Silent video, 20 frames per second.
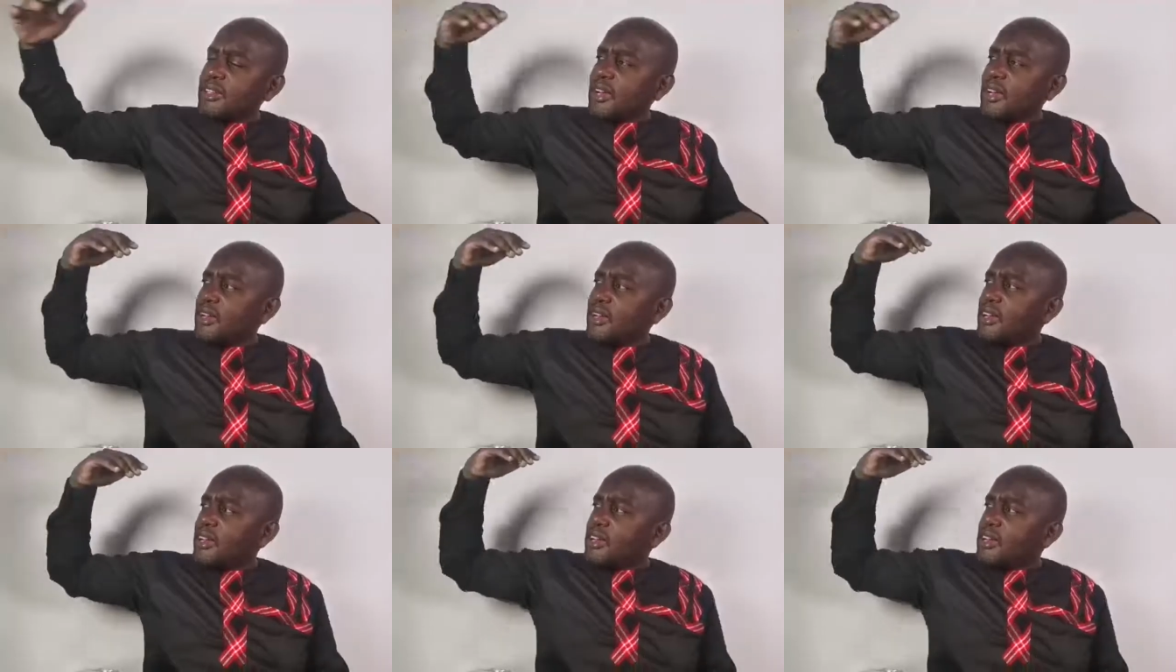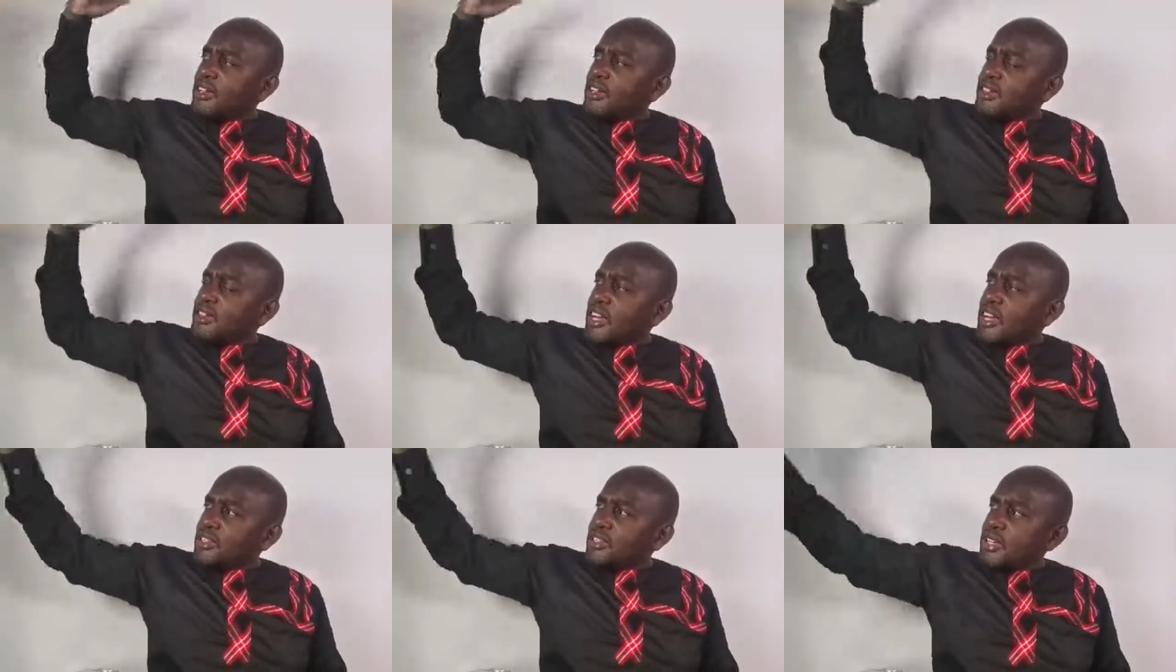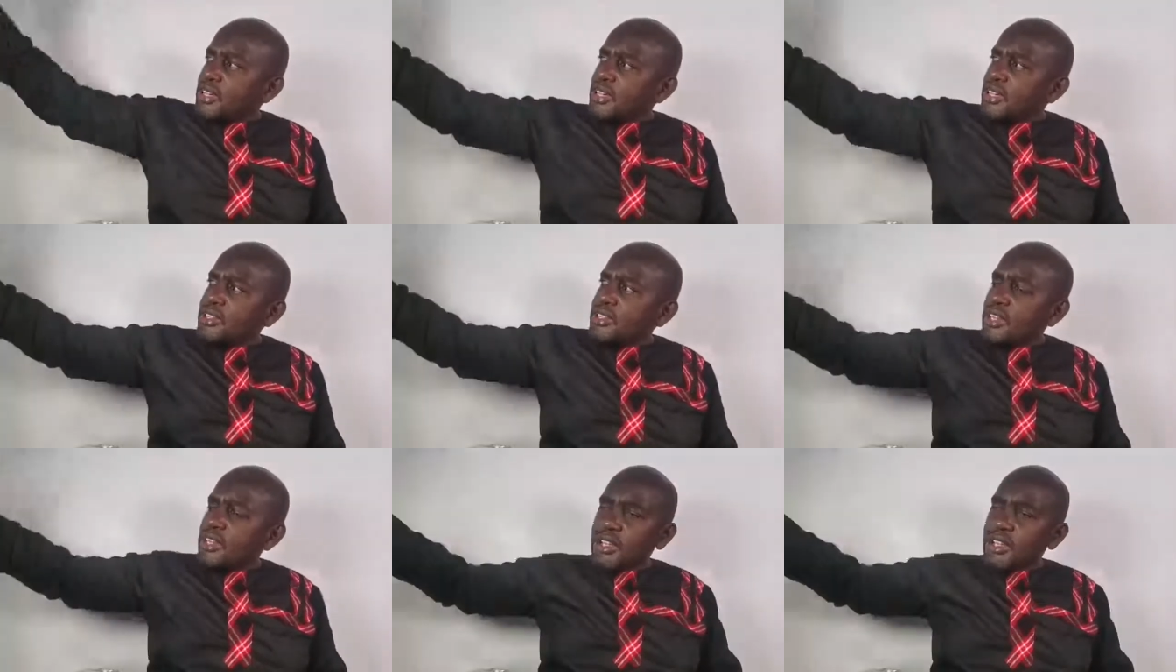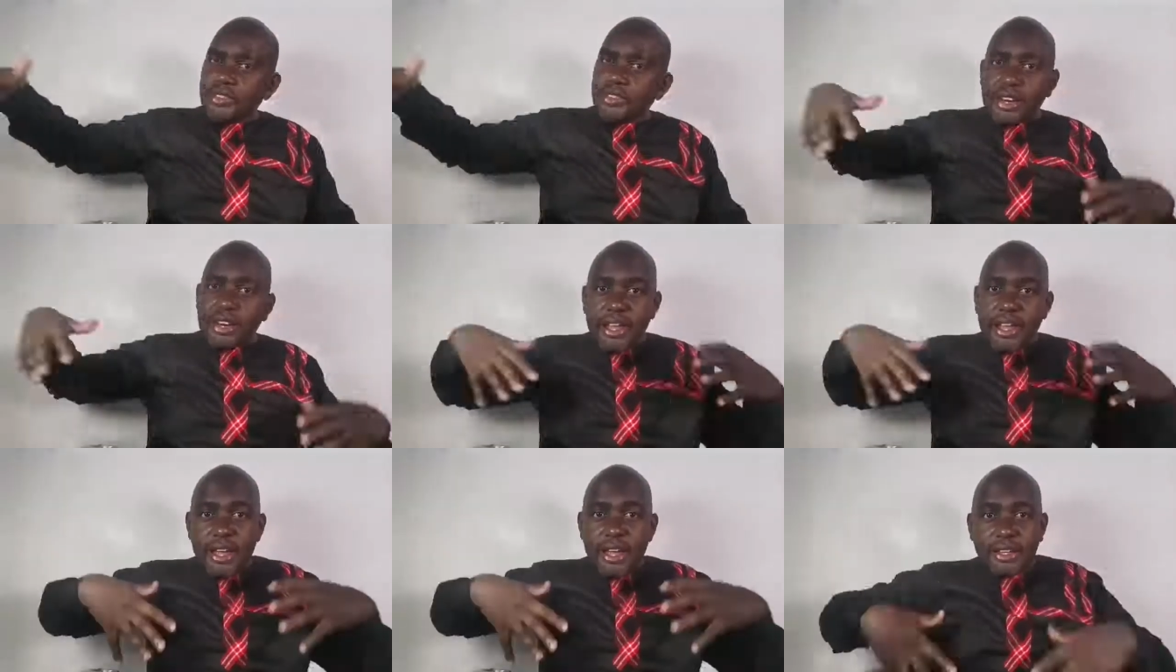they are changing.
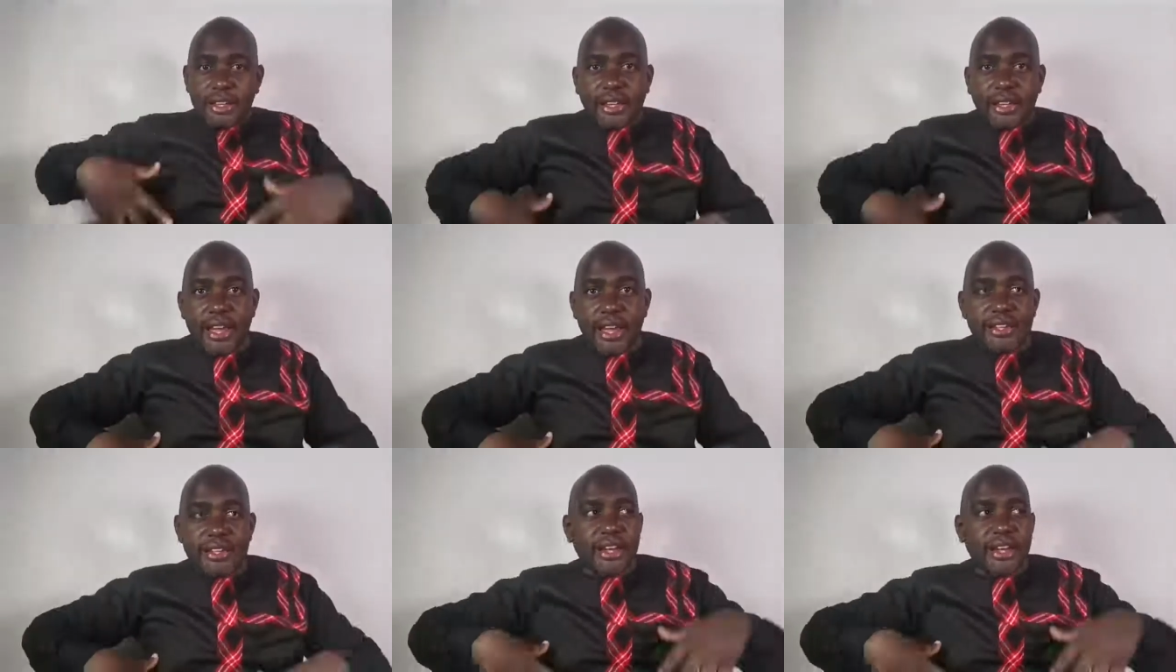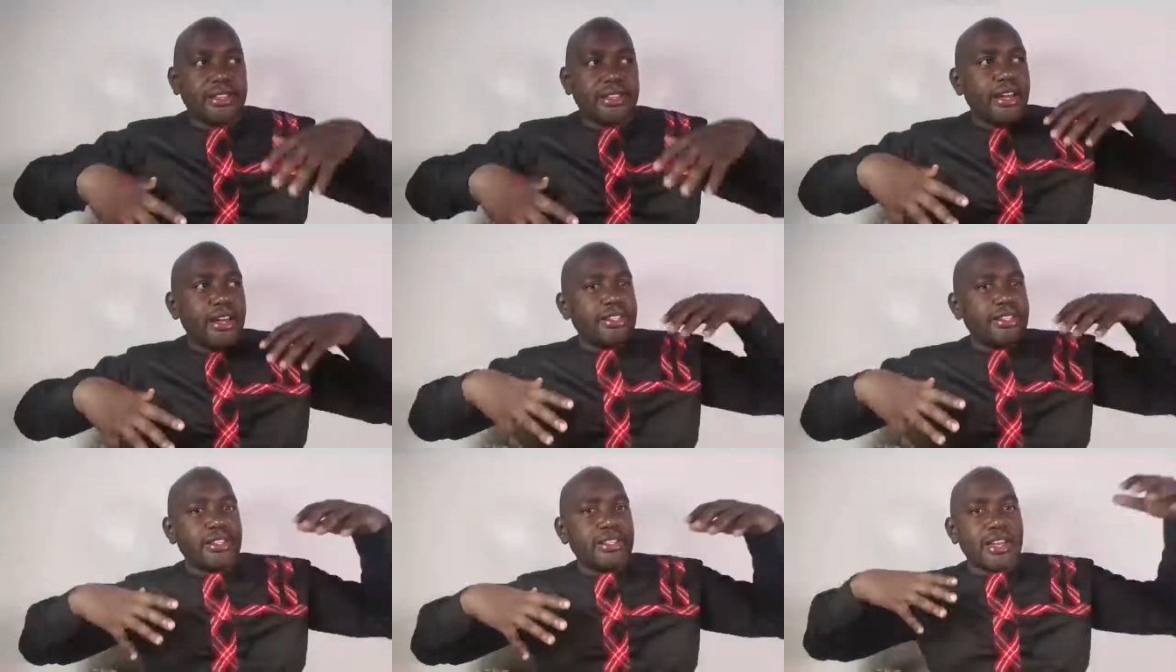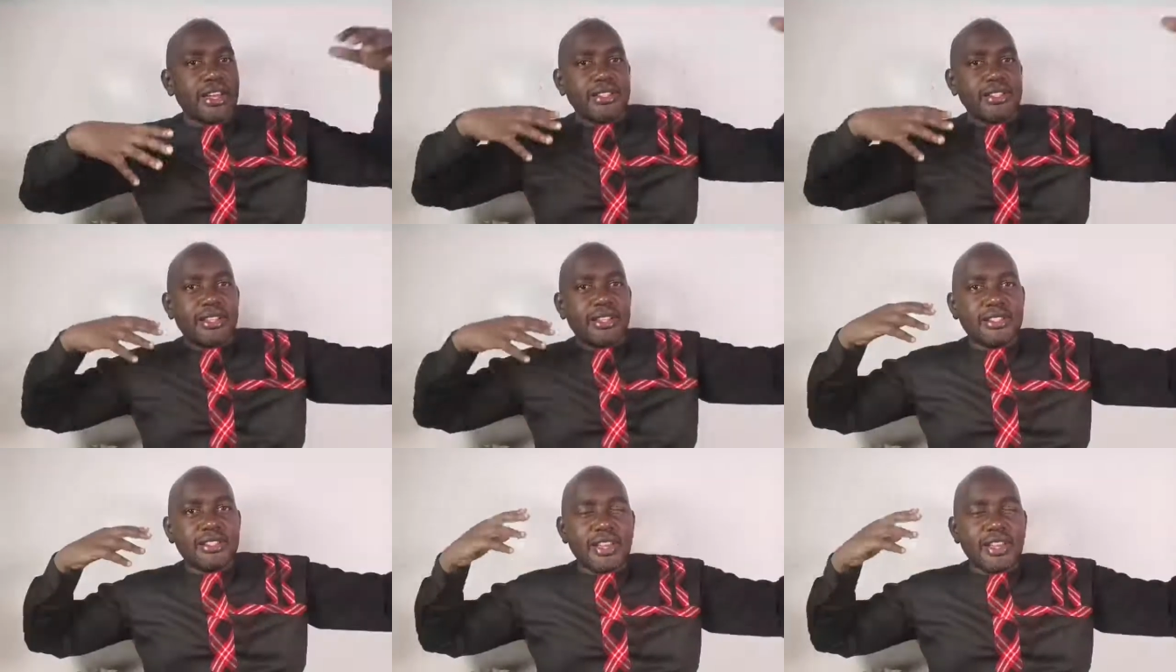Even here in Kenya, they are changing.